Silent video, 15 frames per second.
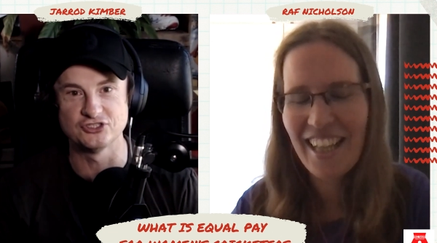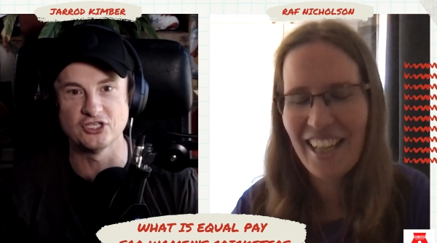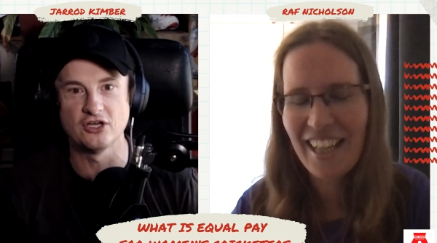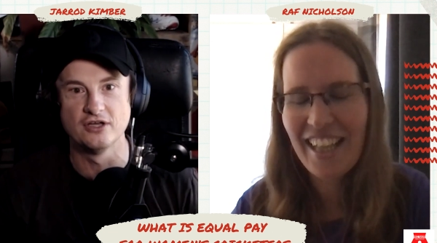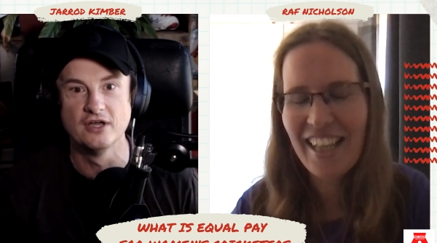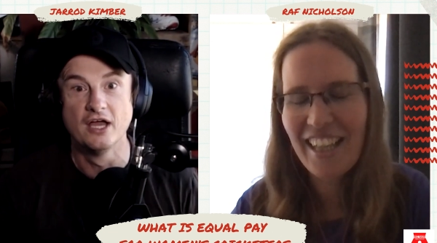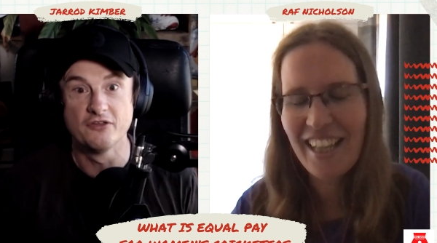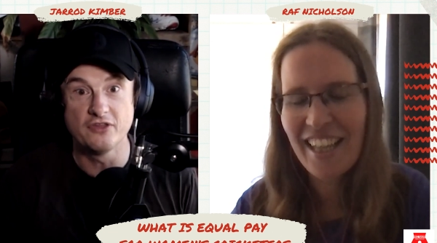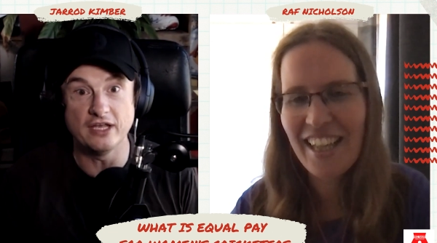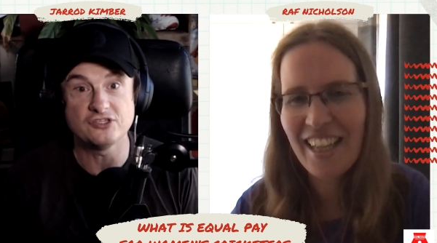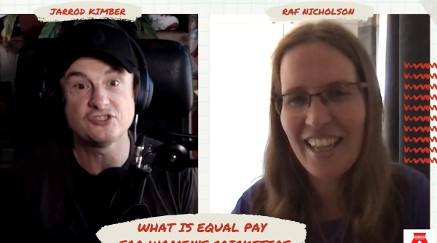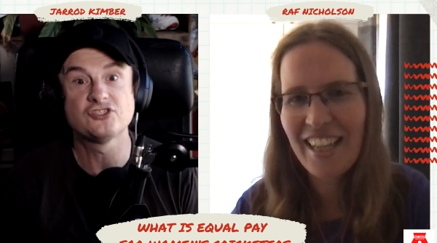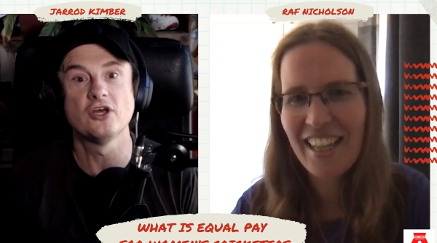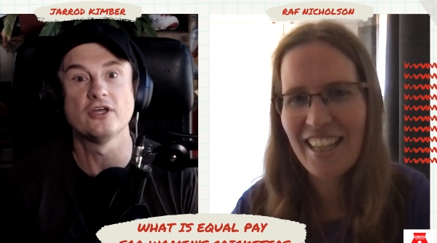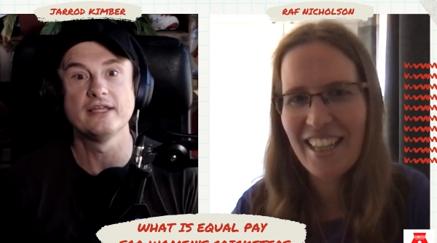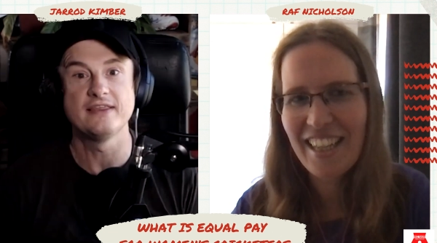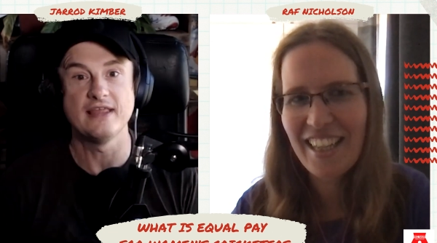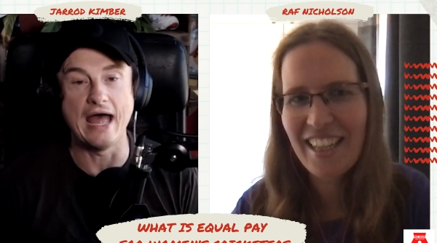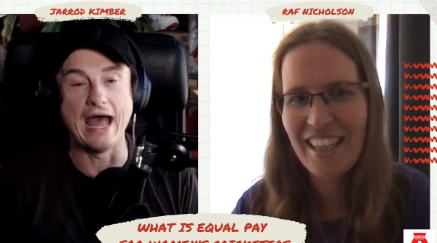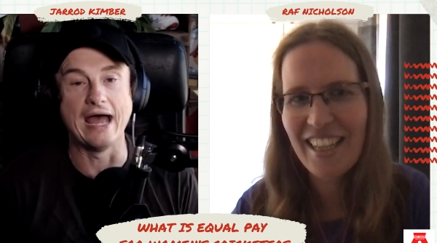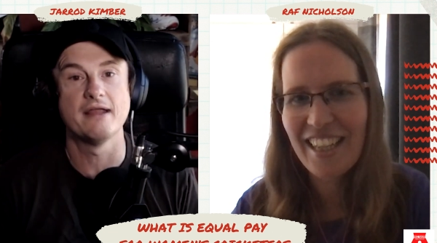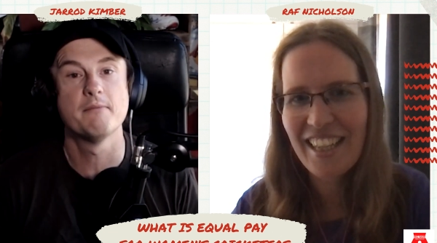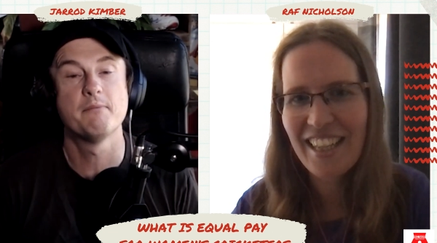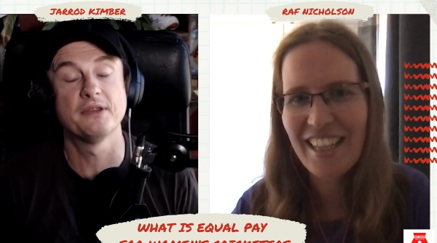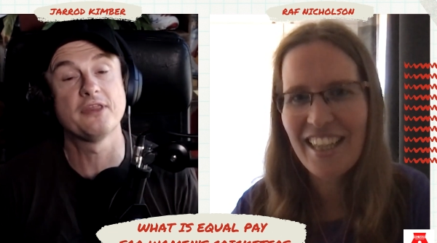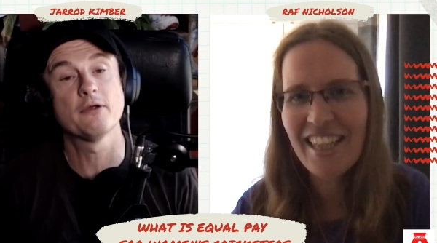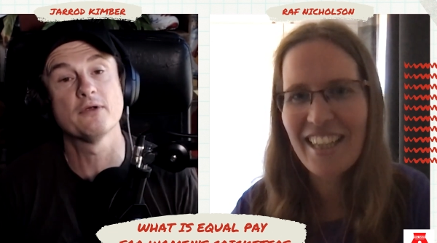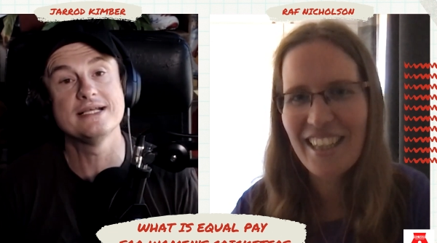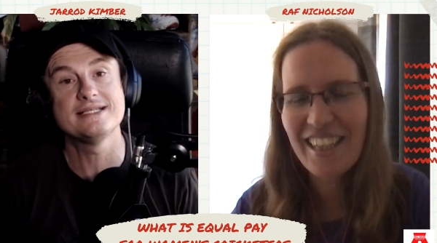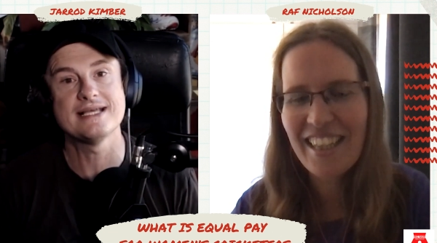Speaker 1: So certainly that, but
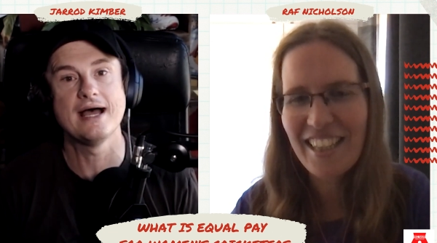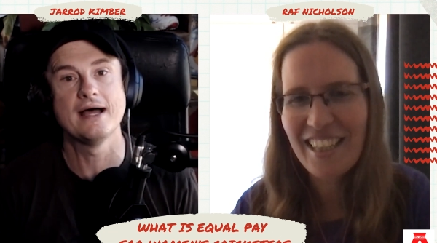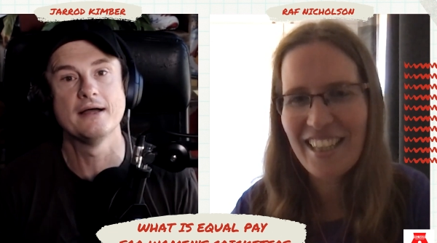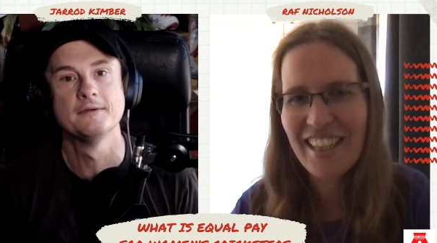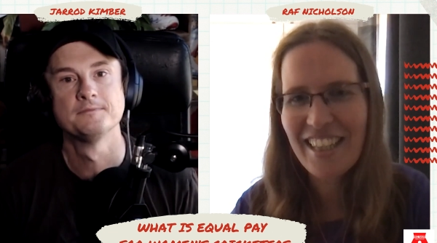there is a